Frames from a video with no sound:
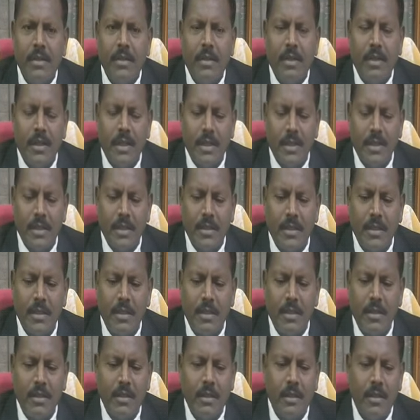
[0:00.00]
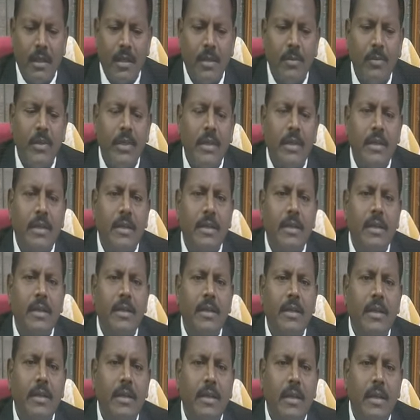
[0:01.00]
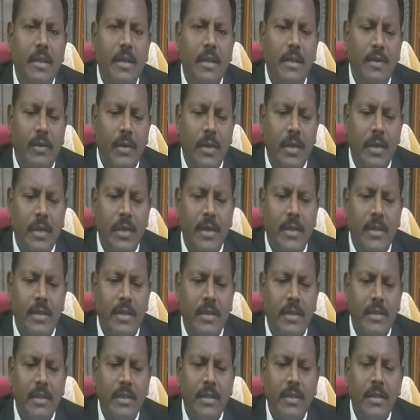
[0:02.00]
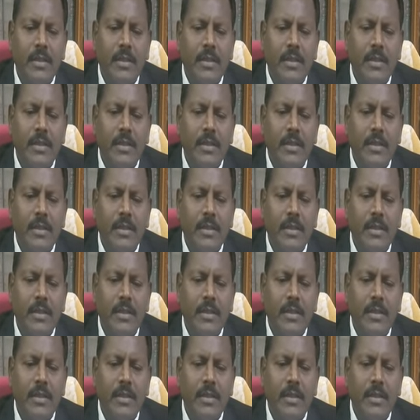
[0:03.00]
irrational arbitrary and it violates